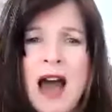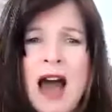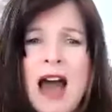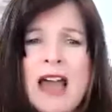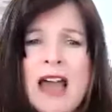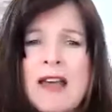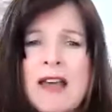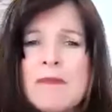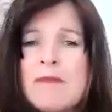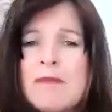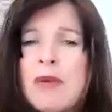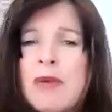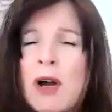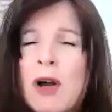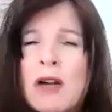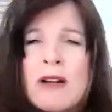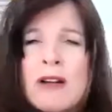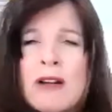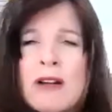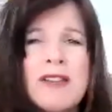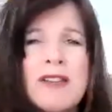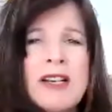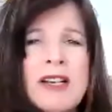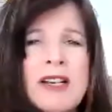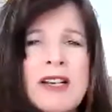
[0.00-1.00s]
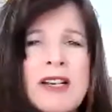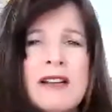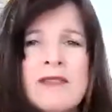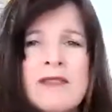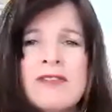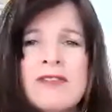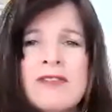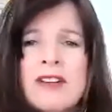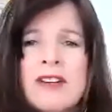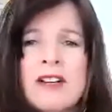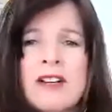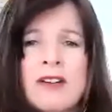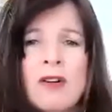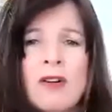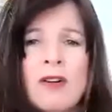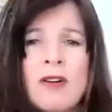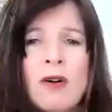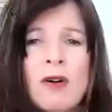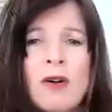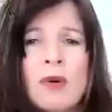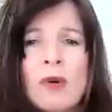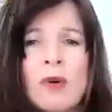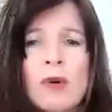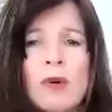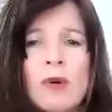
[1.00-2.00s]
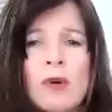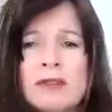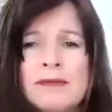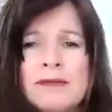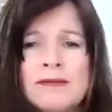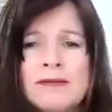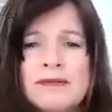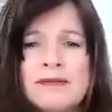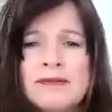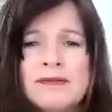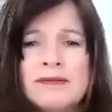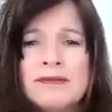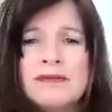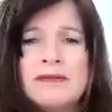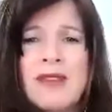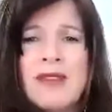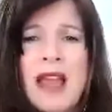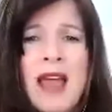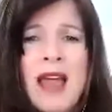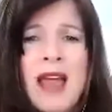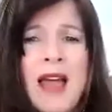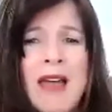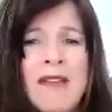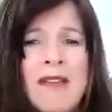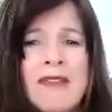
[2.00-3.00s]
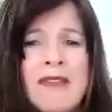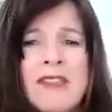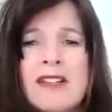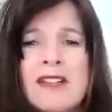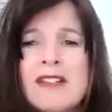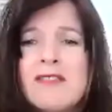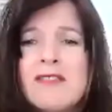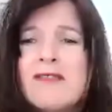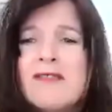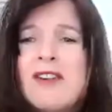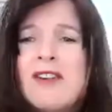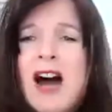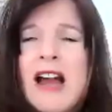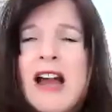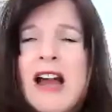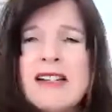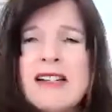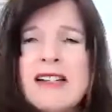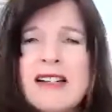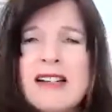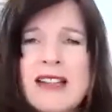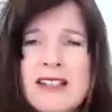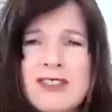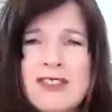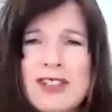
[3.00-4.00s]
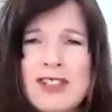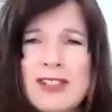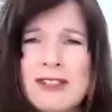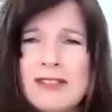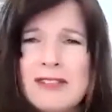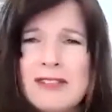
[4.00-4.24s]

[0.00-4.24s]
I am part of an infinite whole, the divine nature of